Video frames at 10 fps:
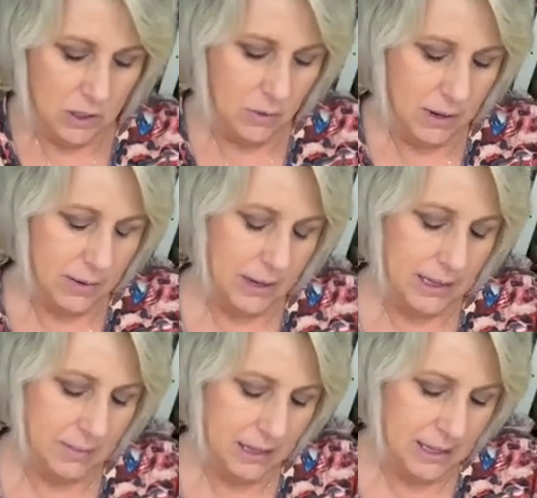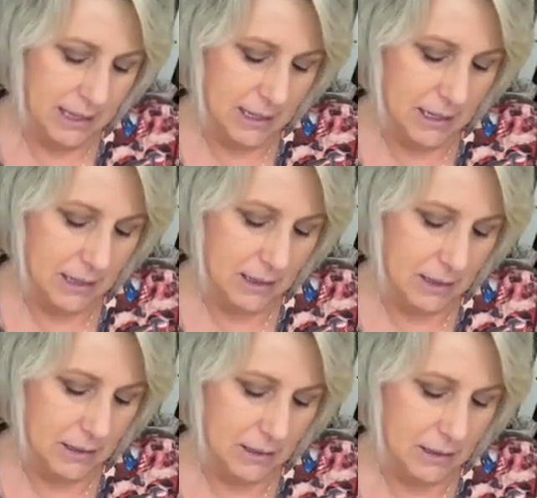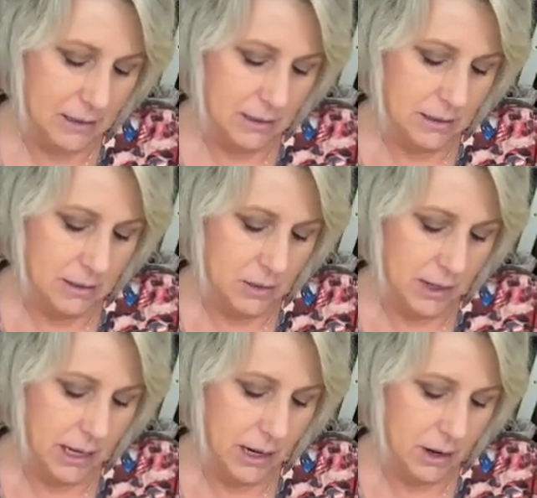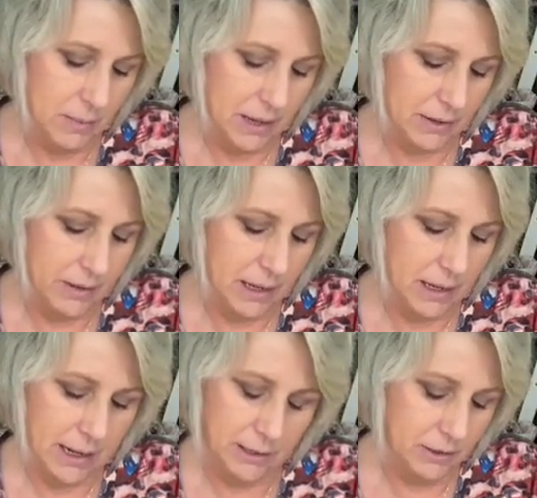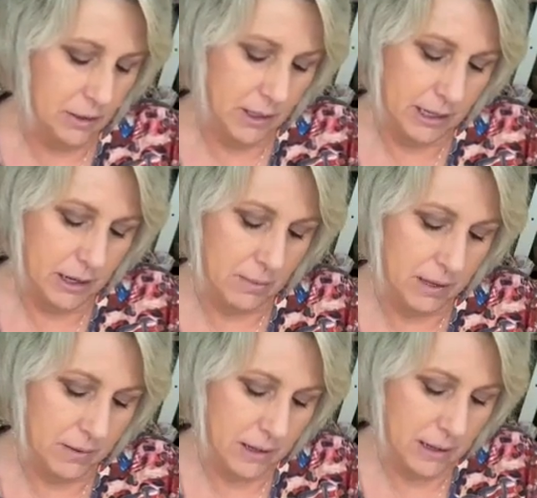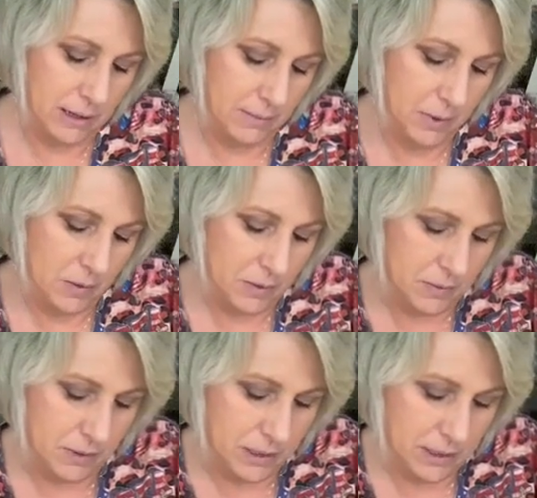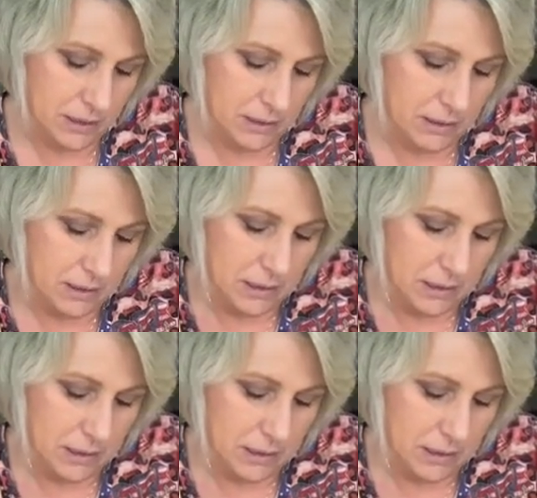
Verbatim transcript: You know what, wait, let me think. Do I care about that? I do not care about that. I'm going with it.